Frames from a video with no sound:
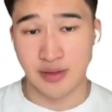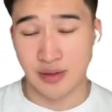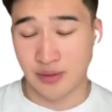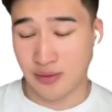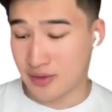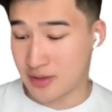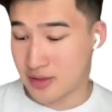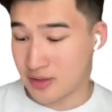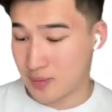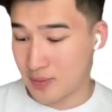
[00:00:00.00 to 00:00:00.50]

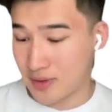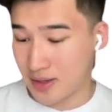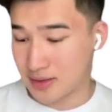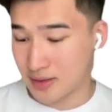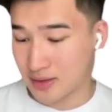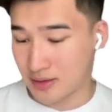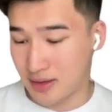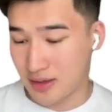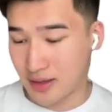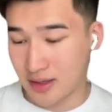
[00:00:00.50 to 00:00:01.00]
So this is
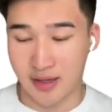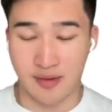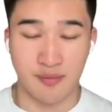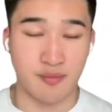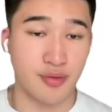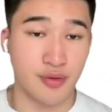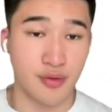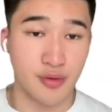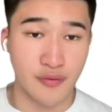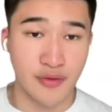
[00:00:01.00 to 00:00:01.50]
basically,
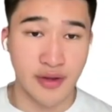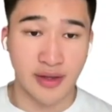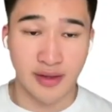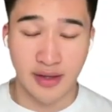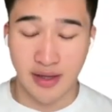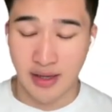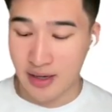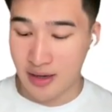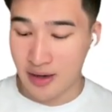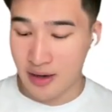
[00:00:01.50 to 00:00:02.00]
again,
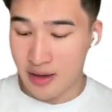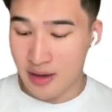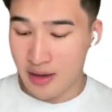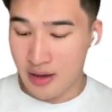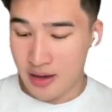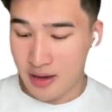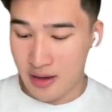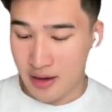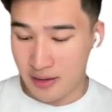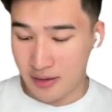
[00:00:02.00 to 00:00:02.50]
proving that
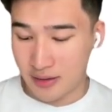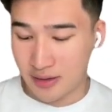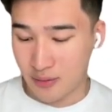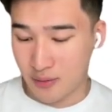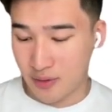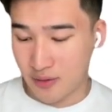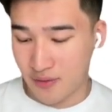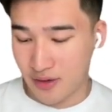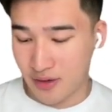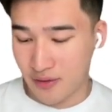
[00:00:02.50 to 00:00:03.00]
the
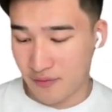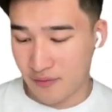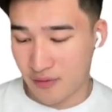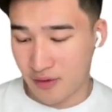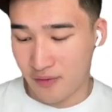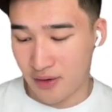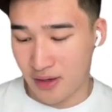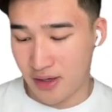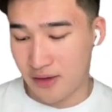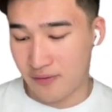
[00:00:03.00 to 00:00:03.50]
derivative
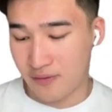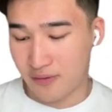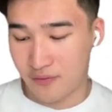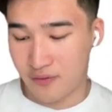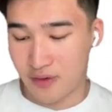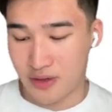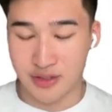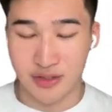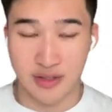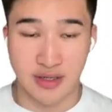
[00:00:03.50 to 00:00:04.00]
of an even
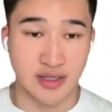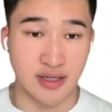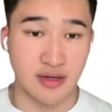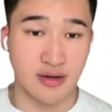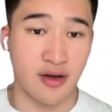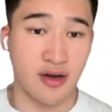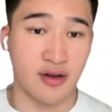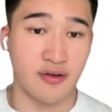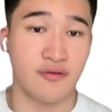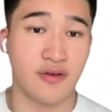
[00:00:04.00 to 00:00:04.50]
function is
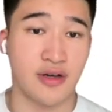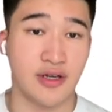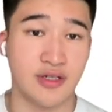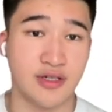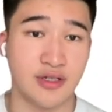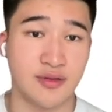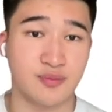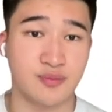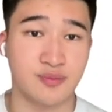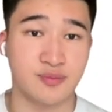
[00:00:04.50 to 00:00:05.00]
an odd
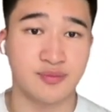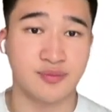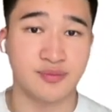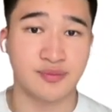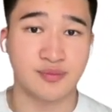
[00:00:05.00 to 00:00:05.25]
function.